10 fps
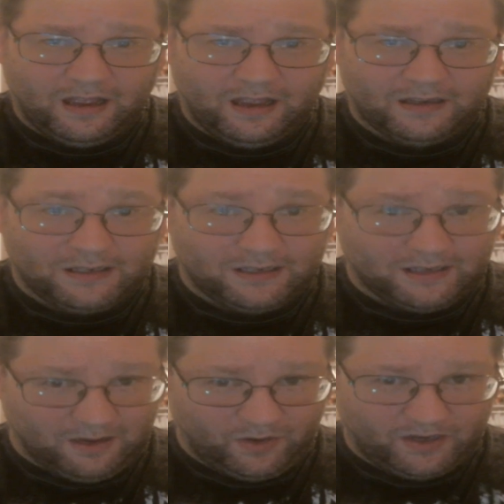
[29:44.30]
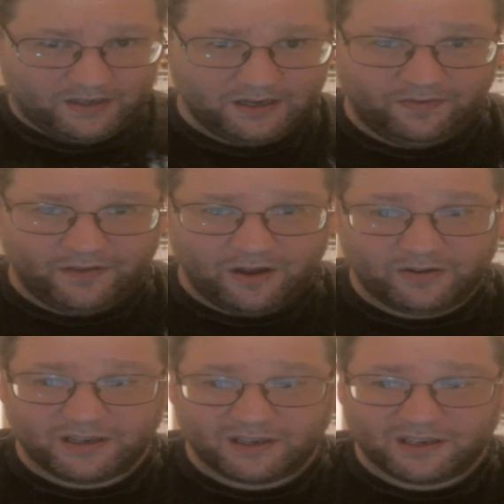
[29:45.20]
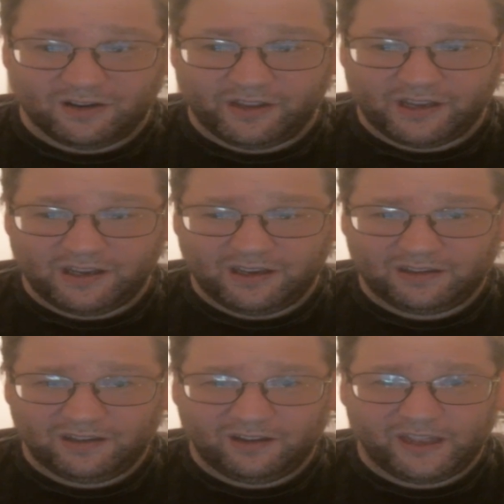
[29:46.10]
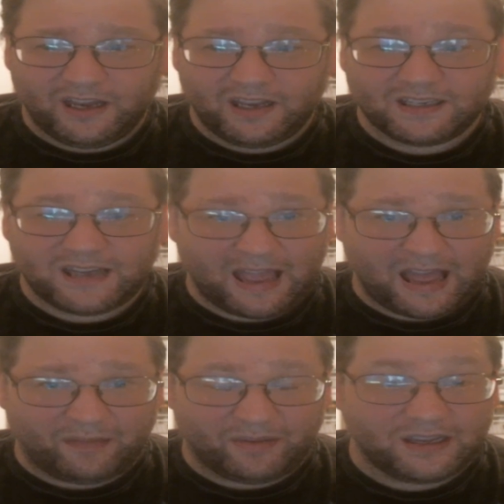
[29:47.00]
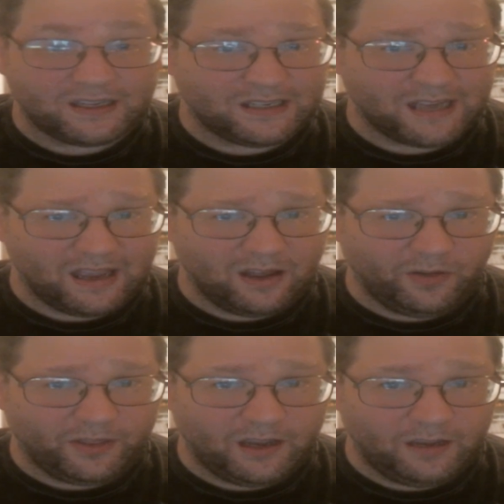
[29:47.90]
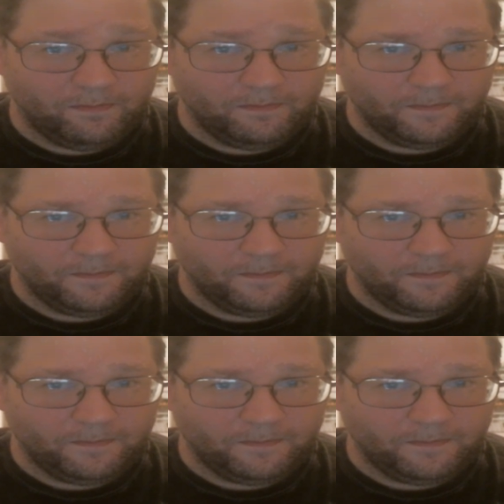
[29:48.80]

See you when I see you, folks, and till then, stay happy, stay healthy,